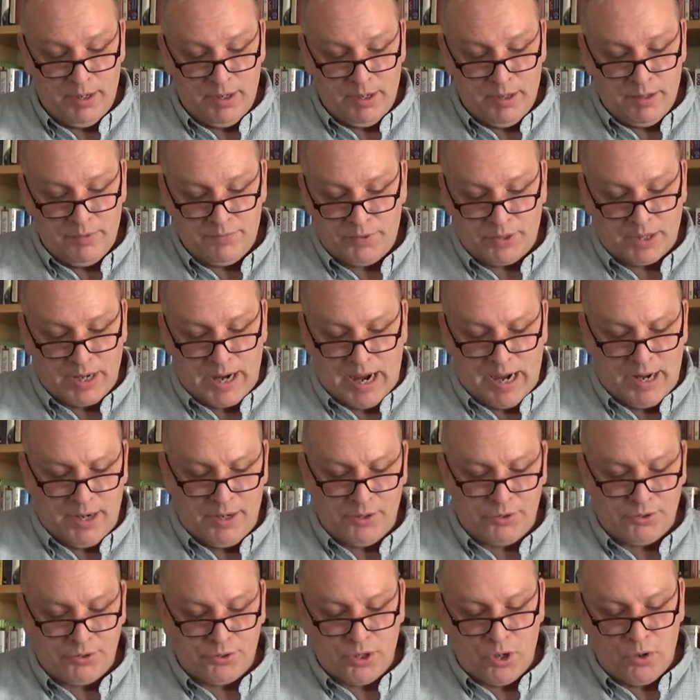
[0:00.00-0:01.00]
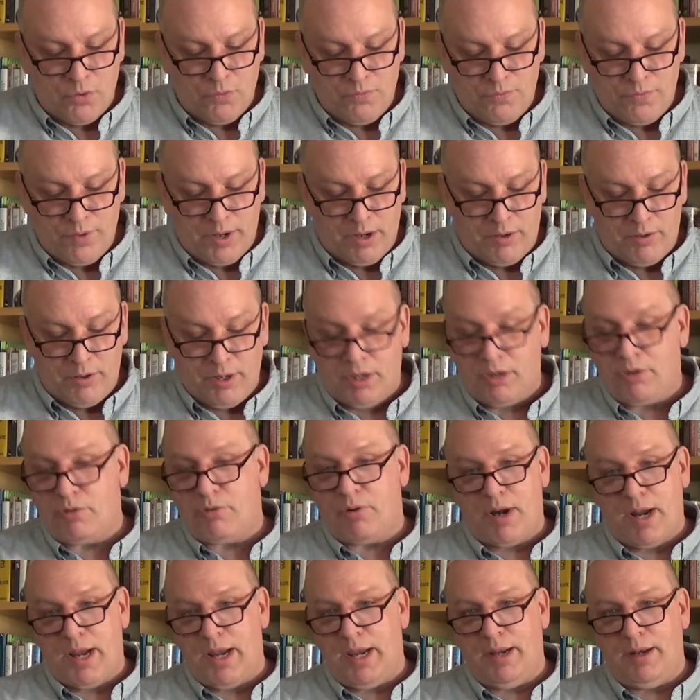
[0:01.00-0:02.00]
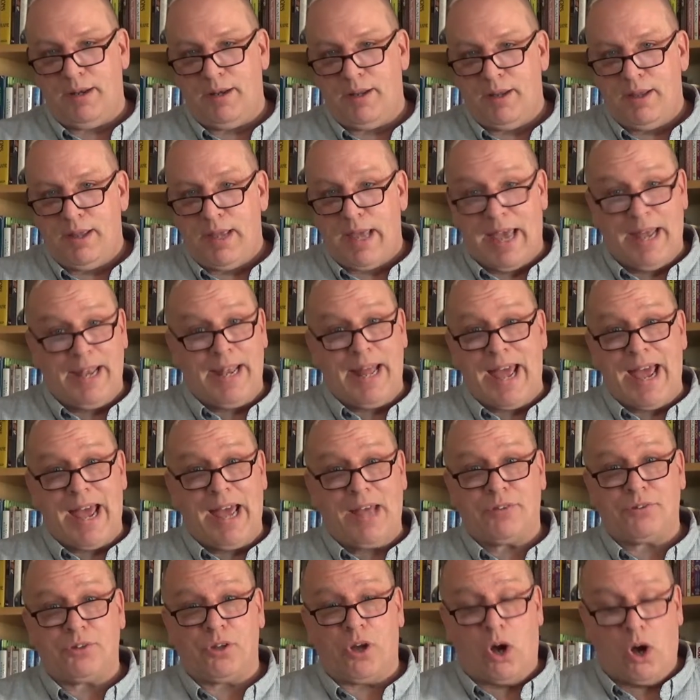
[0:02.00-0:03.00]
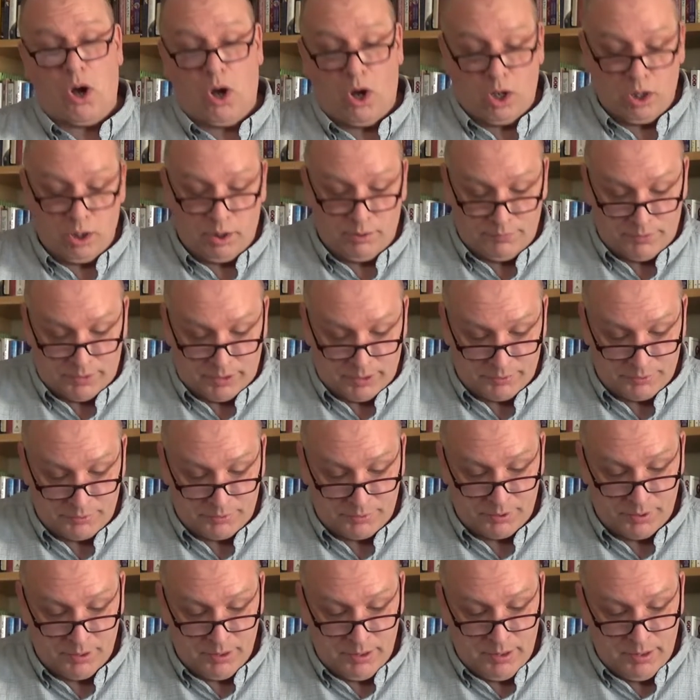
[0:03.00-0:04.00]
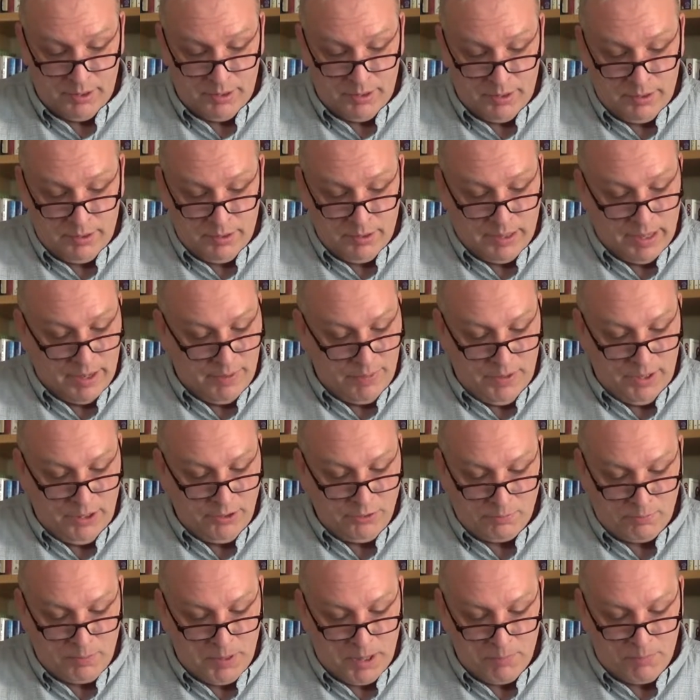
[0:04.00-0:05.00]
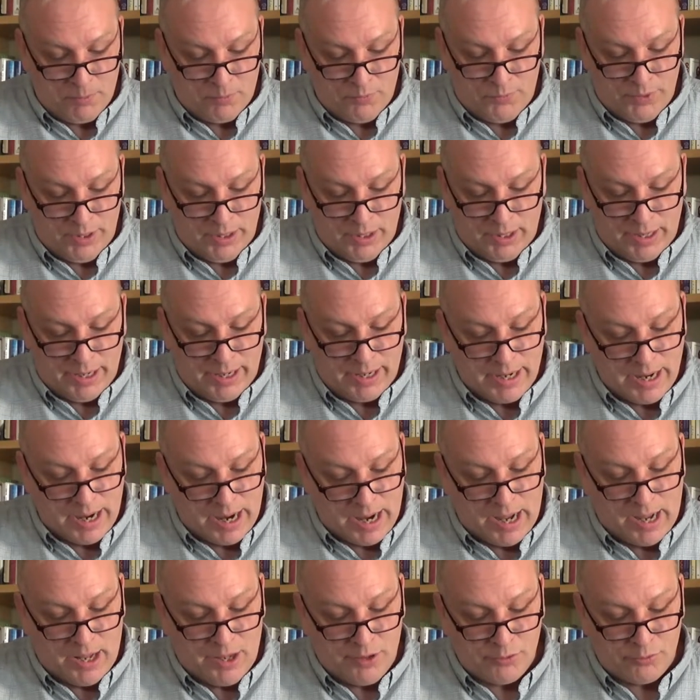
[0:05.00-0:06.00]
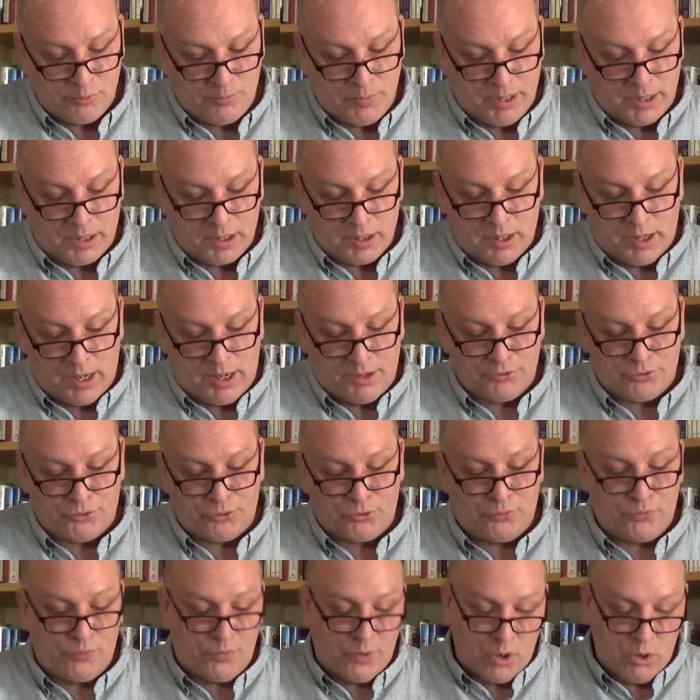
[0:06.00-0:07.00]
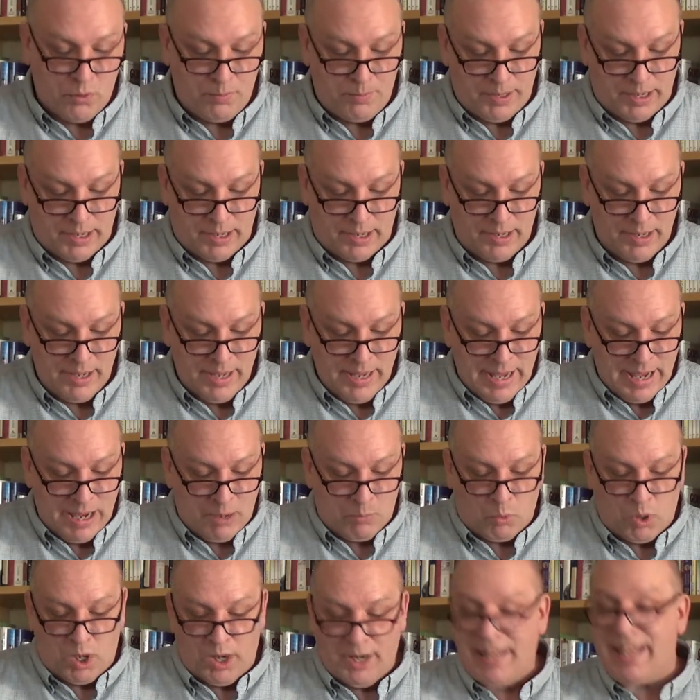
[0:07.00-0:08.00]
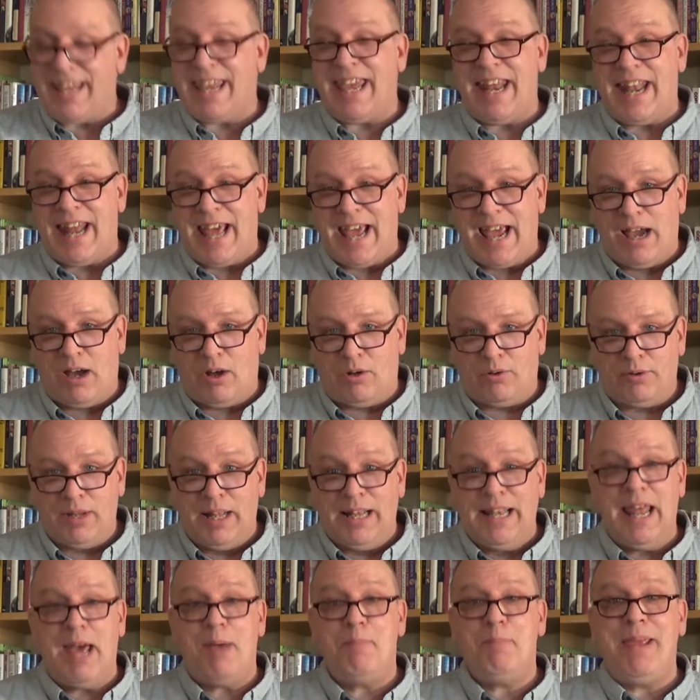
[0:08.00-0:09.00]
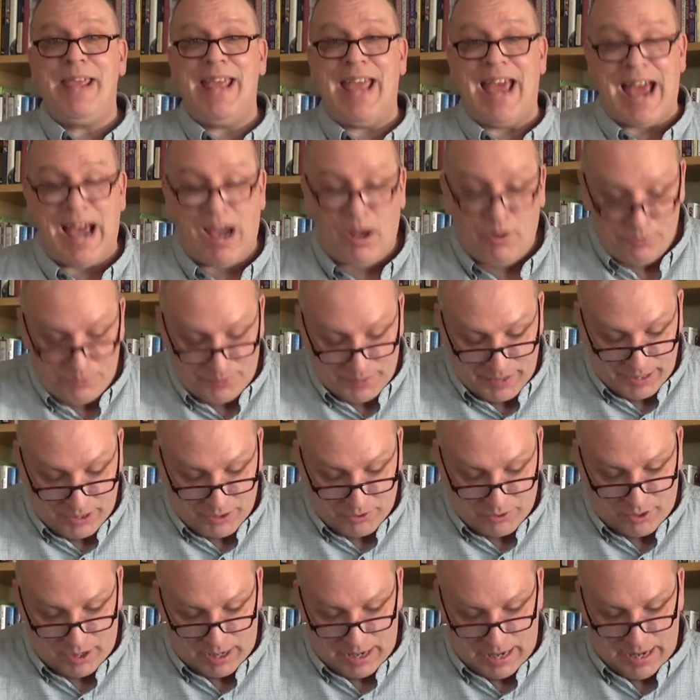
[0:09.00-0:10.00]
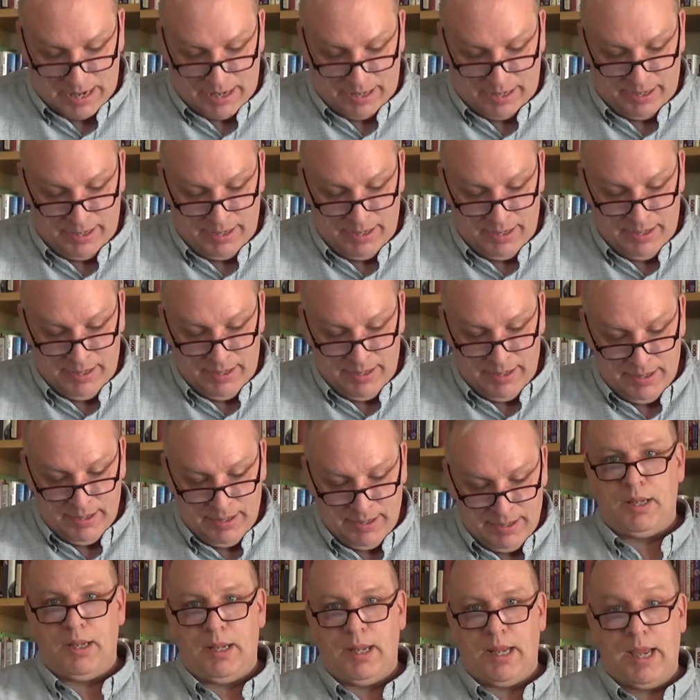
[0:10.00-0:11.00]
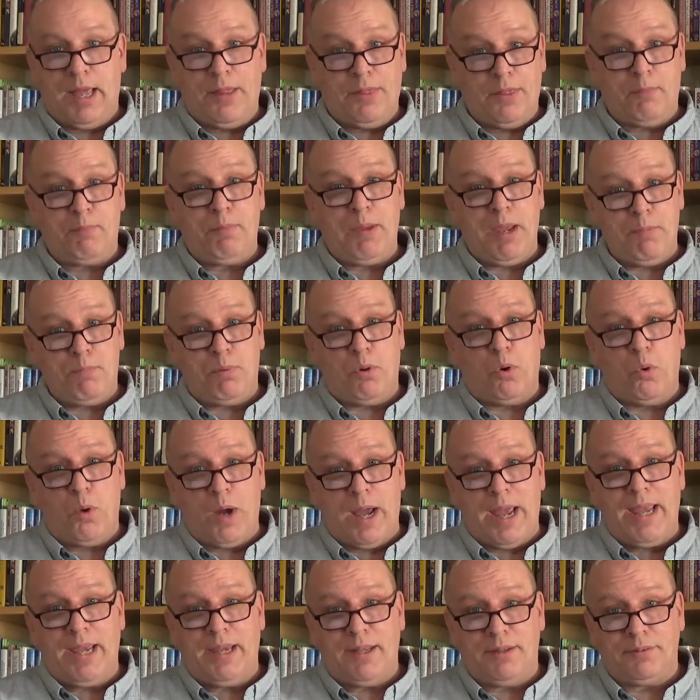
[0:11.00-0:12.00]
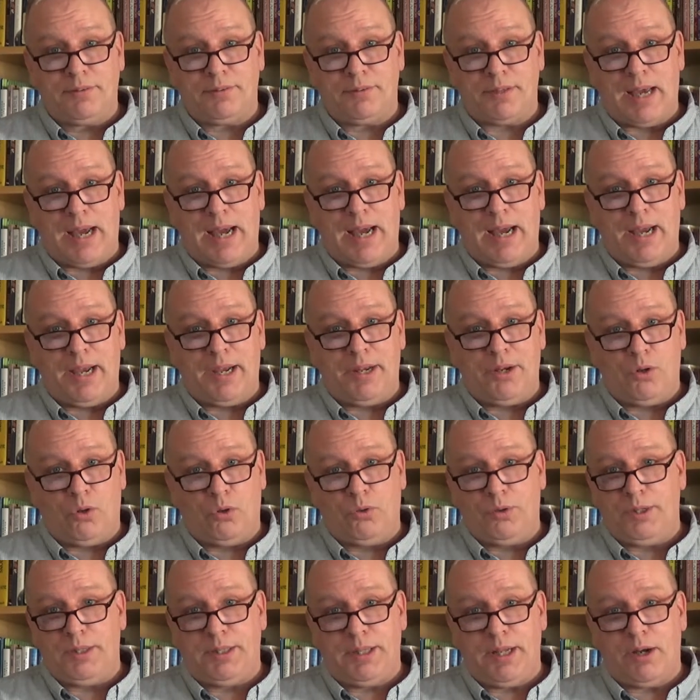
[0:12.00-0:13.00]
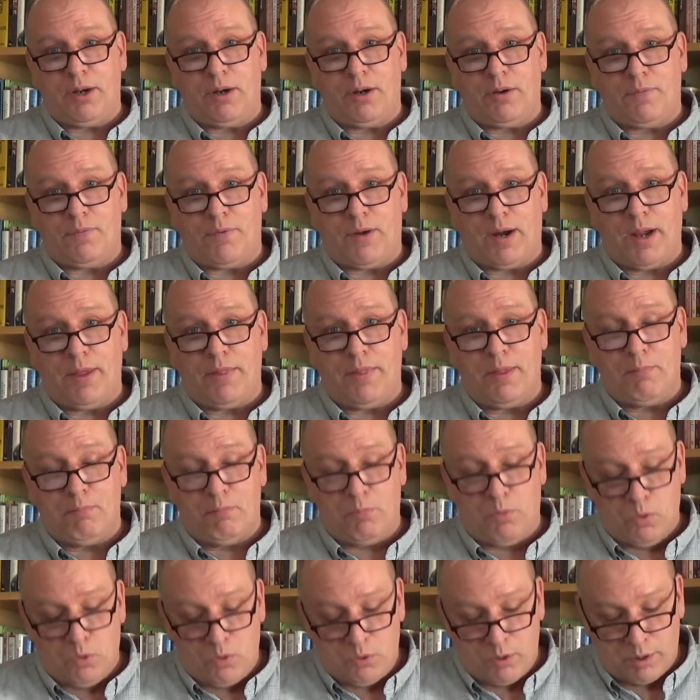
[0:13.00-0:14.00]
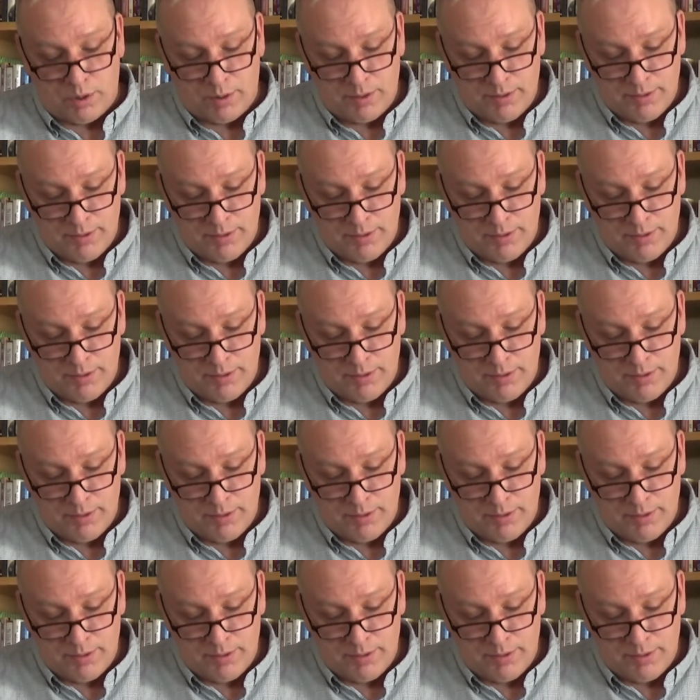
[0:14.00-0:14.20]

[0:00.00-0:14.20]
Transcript: For God is so very great and asks all of us. And these people feel a cosmic claustrophobia and want to get out. Let me out, they cry. And the people way inside only terrify them more.